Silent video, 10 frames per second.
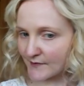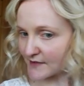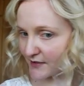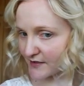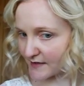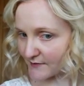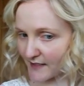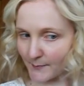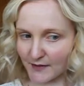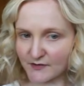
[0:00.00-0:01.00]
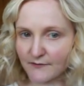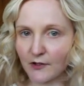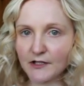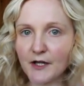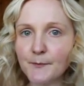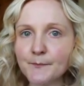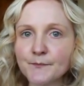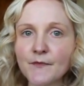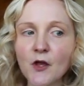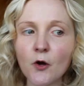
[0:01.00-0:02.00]
So it just gives that amount of volume.
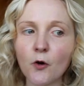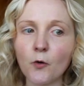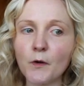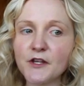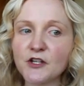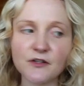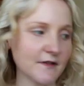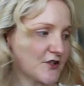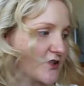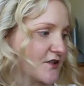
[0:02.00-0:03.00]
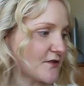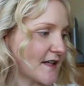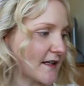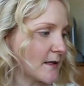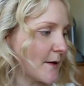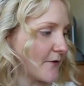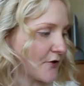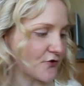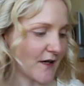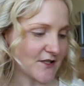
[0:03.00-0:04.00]
Or what you can do is just use a little bit of
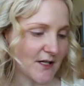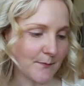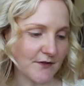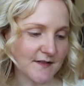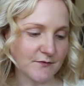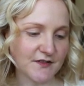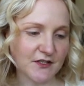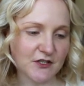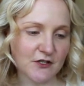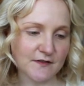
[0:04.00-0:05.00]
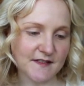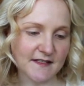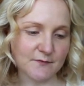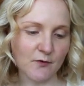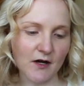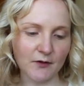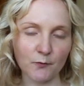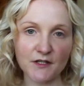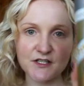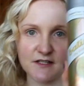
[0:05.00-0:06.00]
the dry shampoo. So I'm just going to use this one,
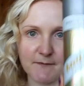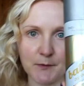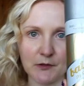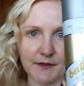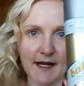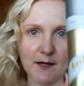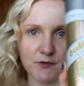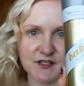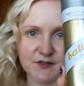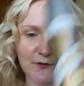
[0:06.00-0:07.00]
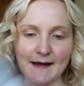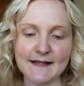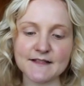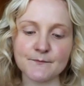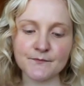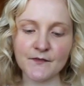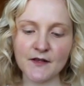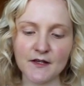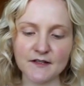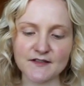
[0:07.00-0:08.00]
which is for blonde hair, which is great.
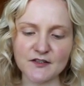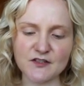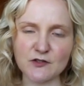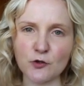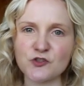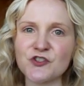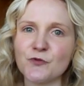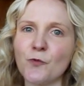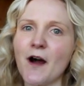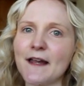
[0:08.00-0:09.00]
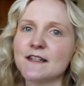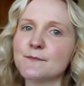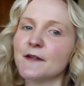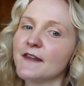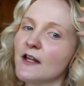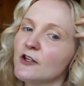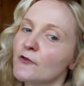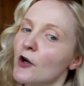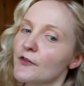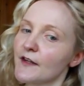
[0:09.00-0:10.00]
So it doesn't look too white, but then you've
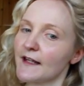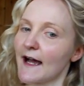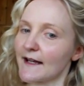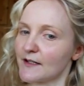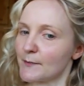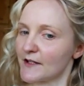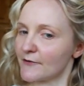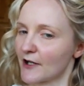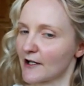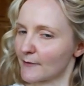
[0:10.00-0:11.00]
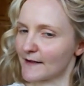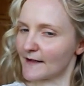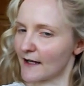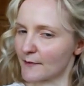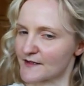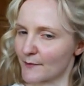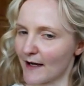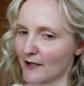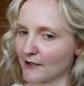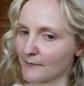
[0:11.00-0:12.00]
got the added bit of colour in there as
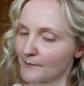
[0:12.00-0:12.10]
well.